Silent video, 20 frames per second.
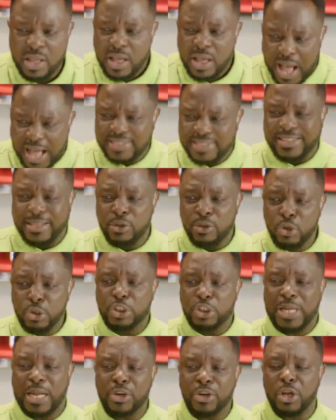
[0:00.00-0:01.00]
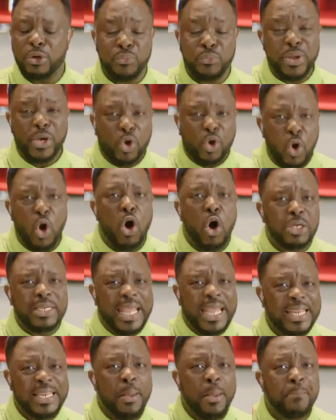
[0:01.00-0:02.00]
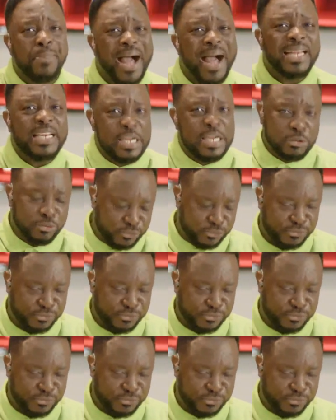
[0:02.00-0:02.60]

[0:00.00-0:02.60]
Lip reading: I say you shall not record any bad news.